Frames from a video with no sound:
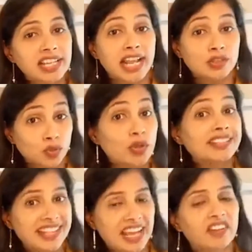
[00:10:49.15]
and as soon
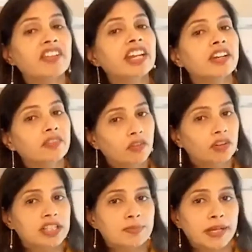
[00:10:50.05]
as they are treated
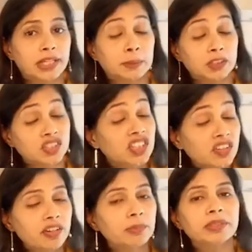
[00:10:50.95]
for this metabolic
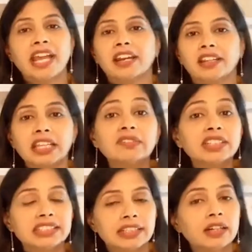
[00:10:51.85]
syndrome, they are
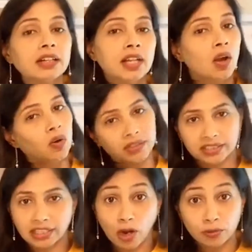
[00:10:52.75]
given the
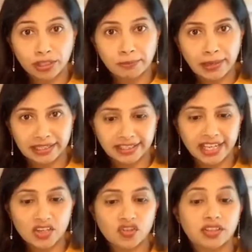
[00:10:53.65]
over-the-counter
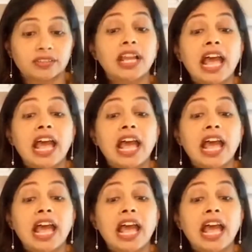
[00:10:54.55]
medication.